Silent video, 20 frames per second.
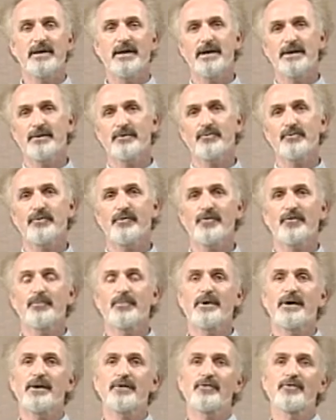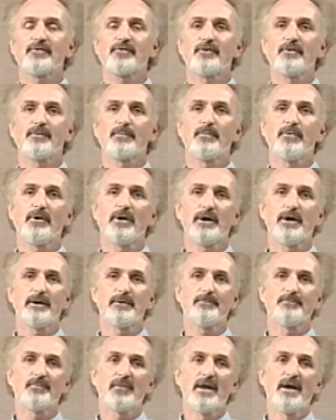on, of course, the passage of the
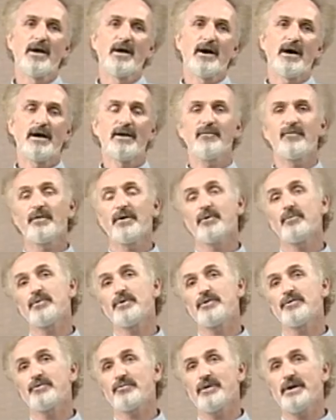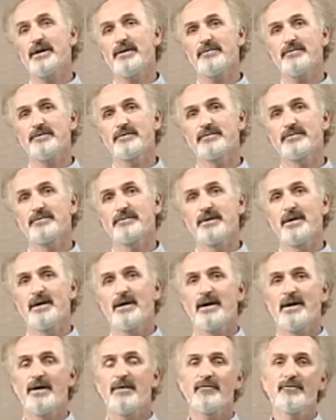ball? How far would it travel?
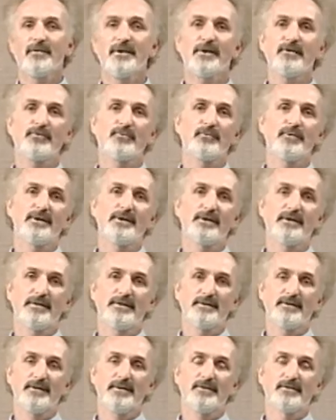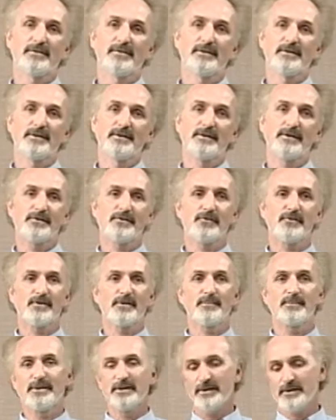How fast would it get there? These are
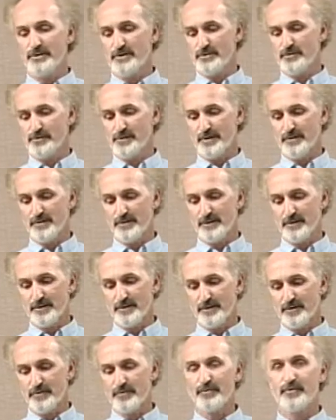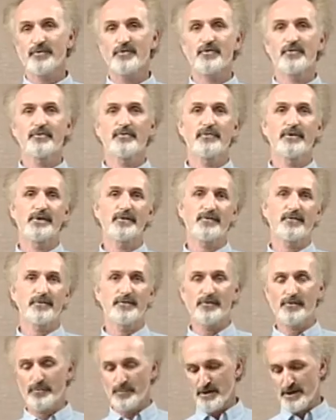some of the issues I think that, of course, are addressed in
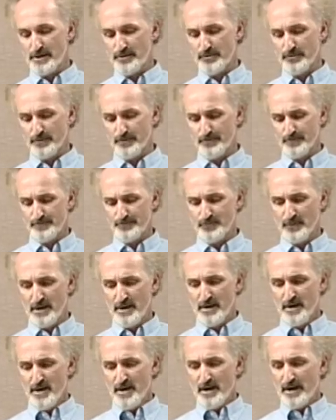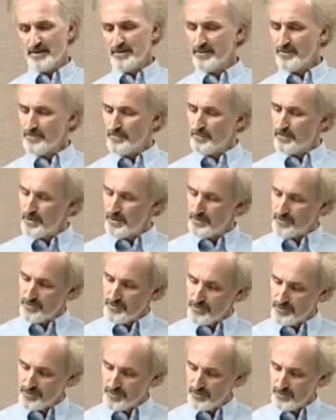this module. Another ball, of
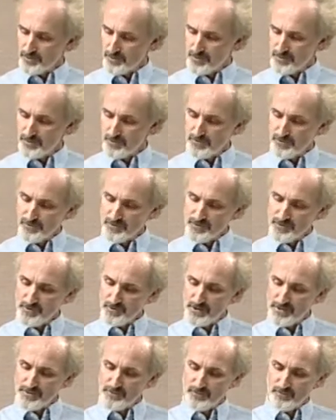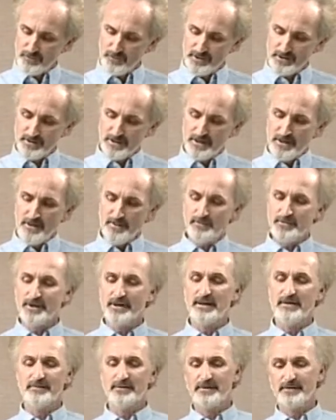course, that looks similar in size to it, but
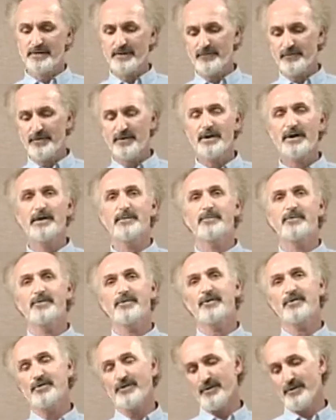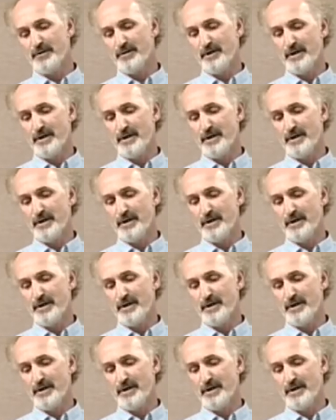having a different composition